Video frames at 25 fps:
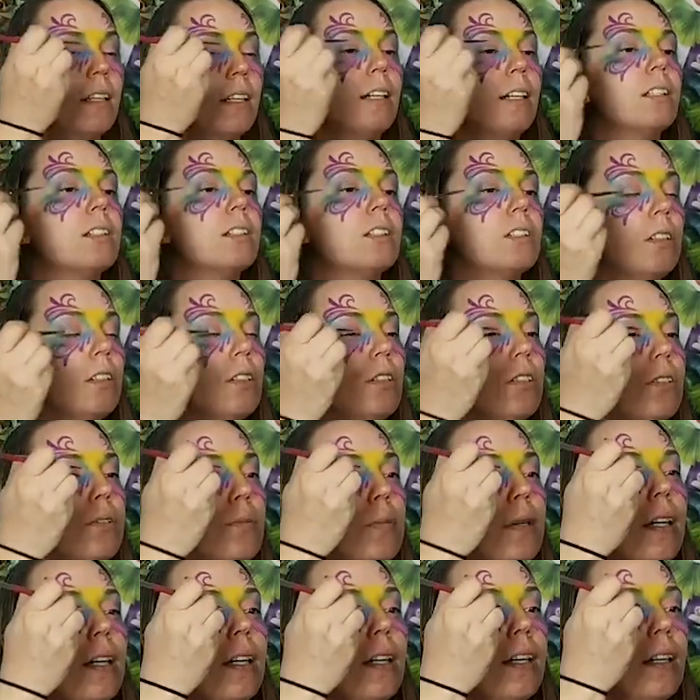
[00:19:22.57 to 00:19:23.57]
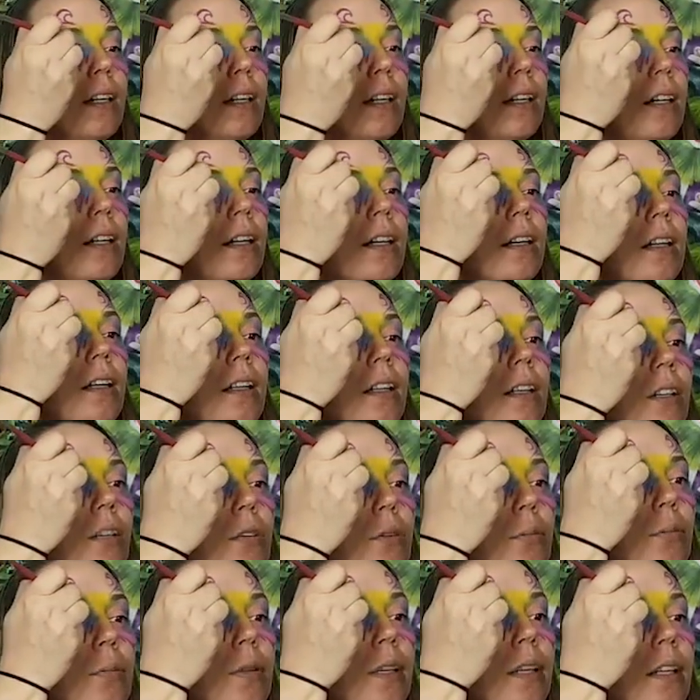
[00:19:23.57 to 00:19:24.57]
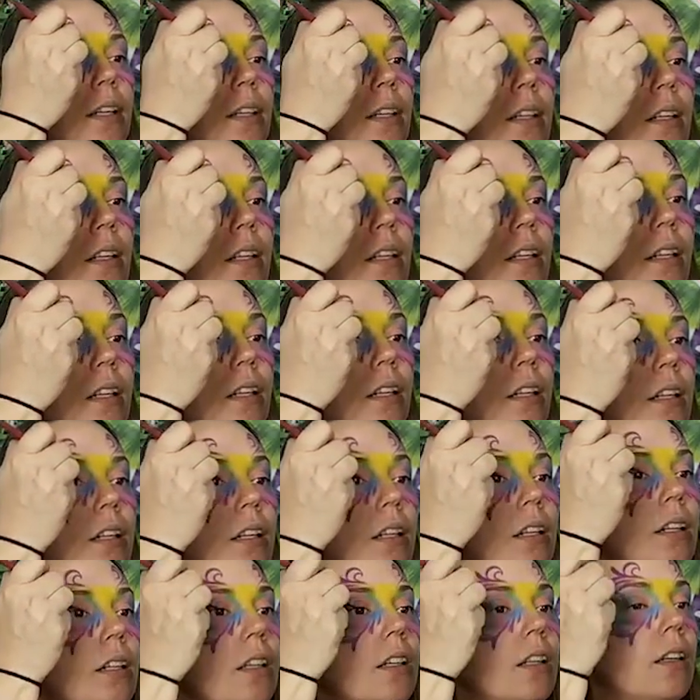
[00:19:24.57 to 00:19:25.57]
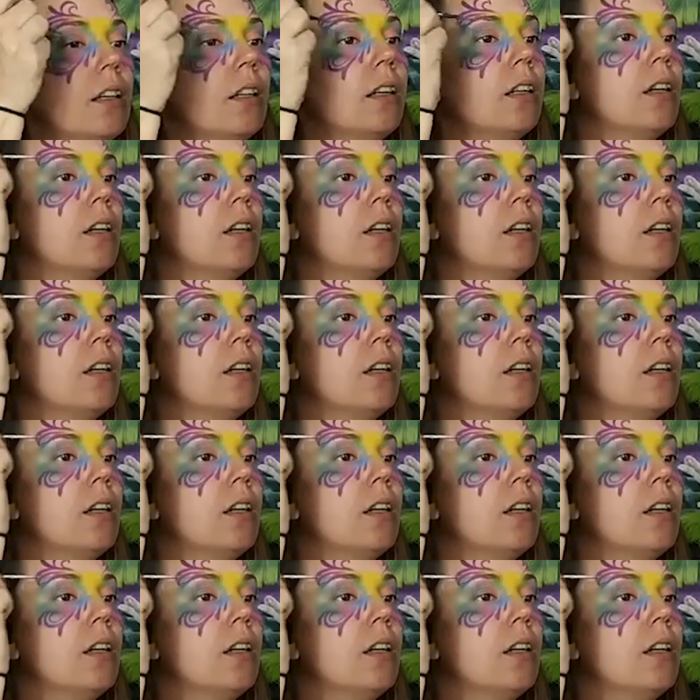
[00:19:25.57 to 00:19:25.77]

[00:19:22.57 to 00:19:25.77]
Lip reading: let's close my eye a little bit, and